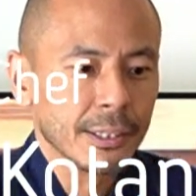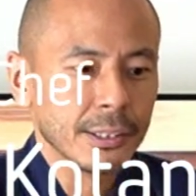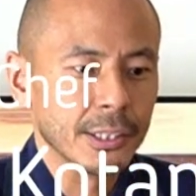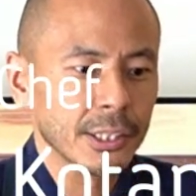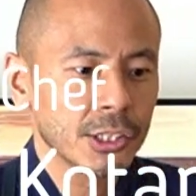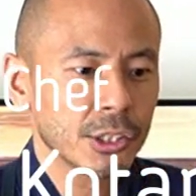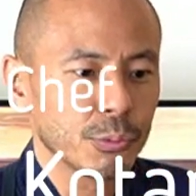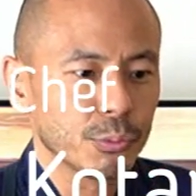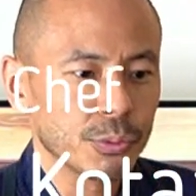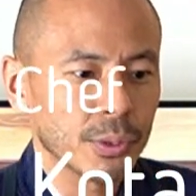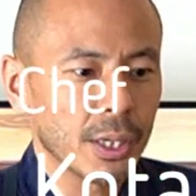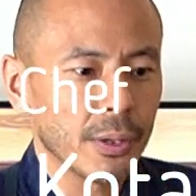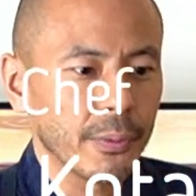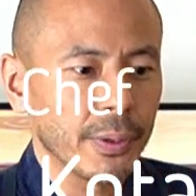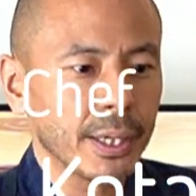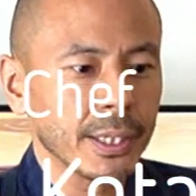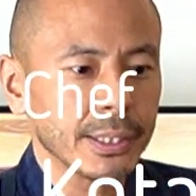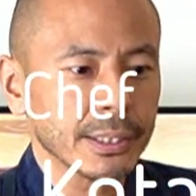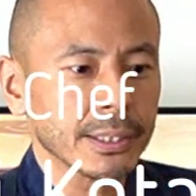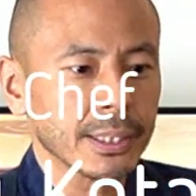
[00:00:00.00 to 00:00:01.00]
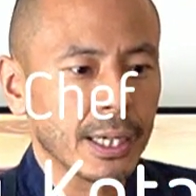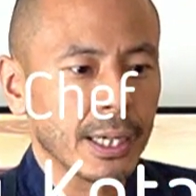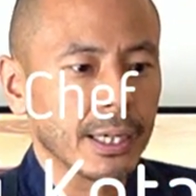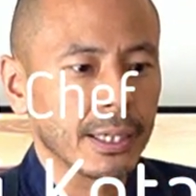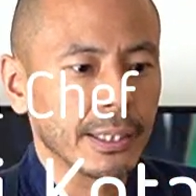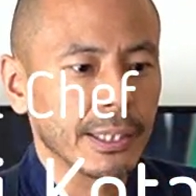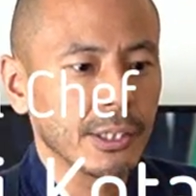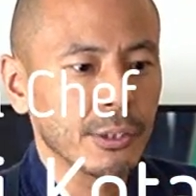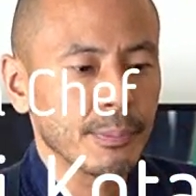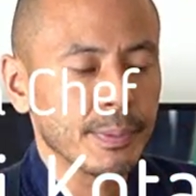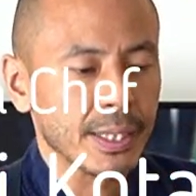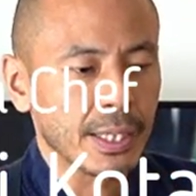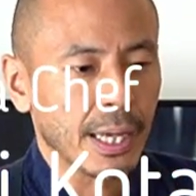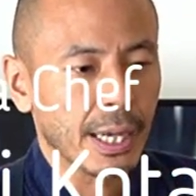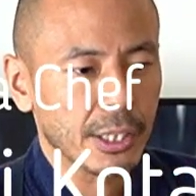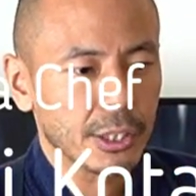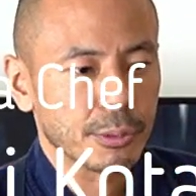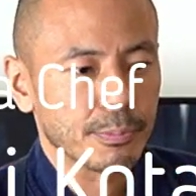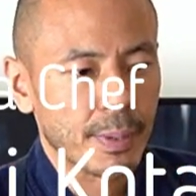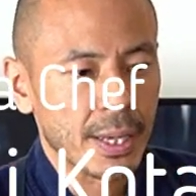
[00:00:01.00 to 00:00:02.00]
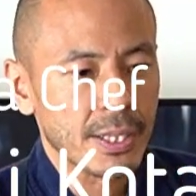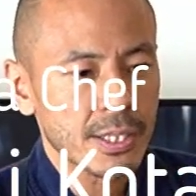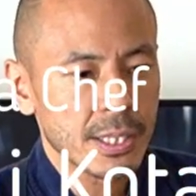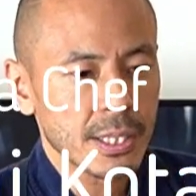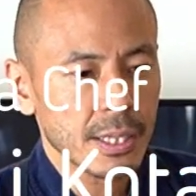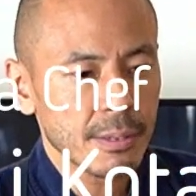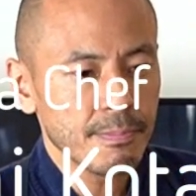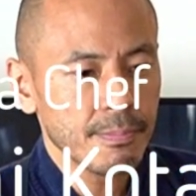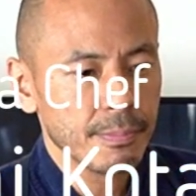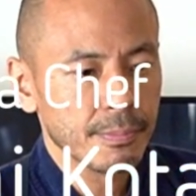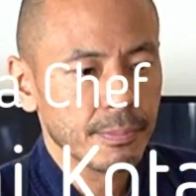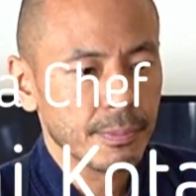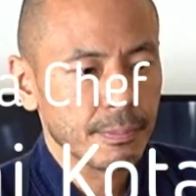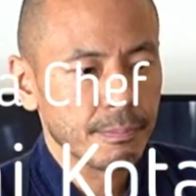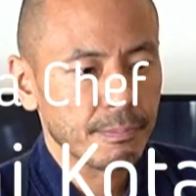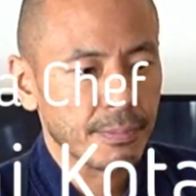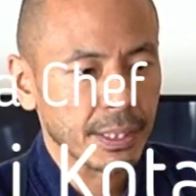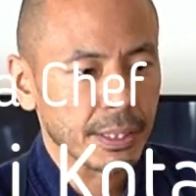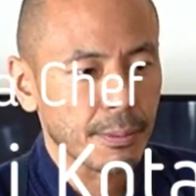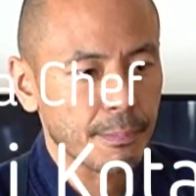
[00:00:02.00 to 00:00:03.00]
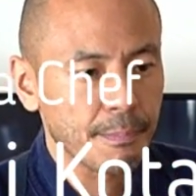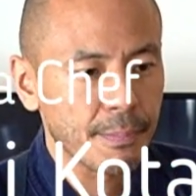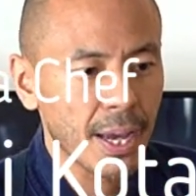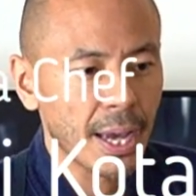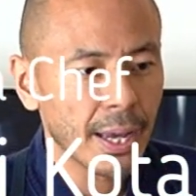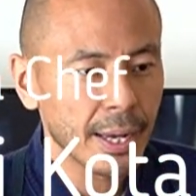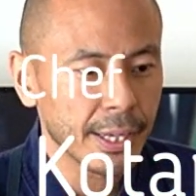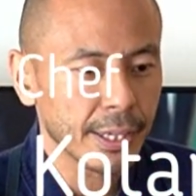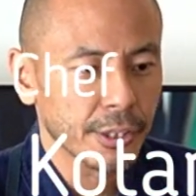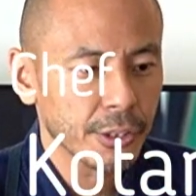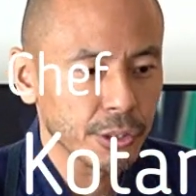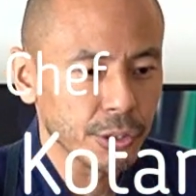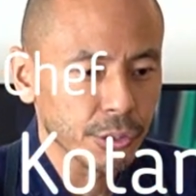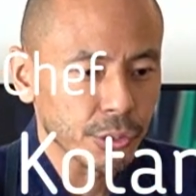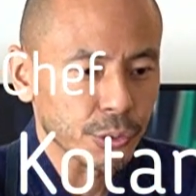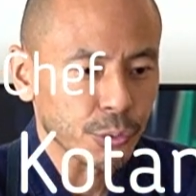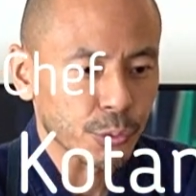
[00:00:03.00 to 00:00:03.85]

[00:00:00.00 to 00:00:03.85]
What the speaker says: This flour is a little bit expensive, but very good